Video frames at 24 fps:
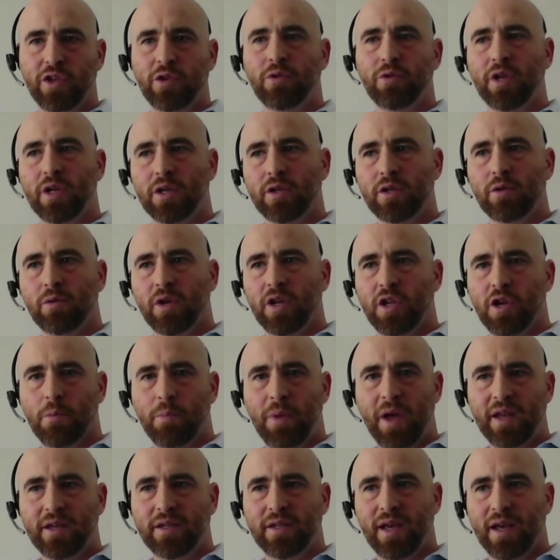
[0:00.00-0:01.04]
You didn't do it in your
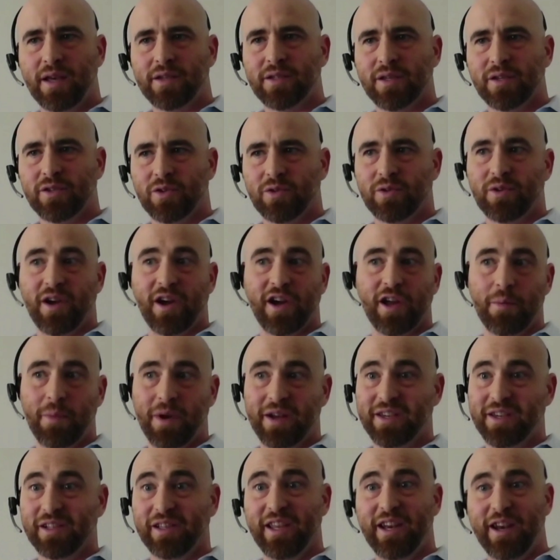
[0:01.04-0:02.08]
pen test because you're talking
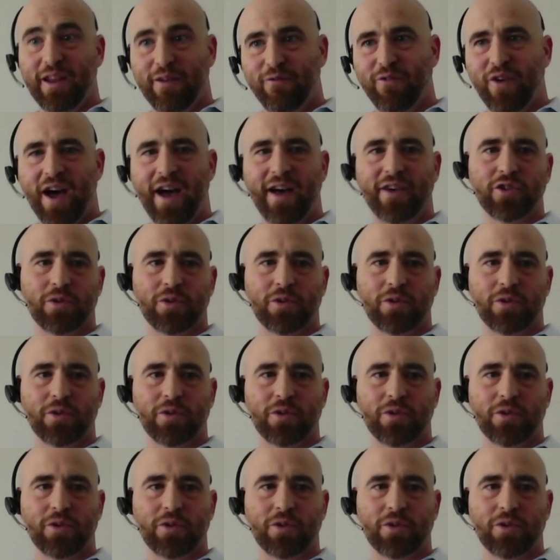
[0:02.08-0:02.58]
about deleting files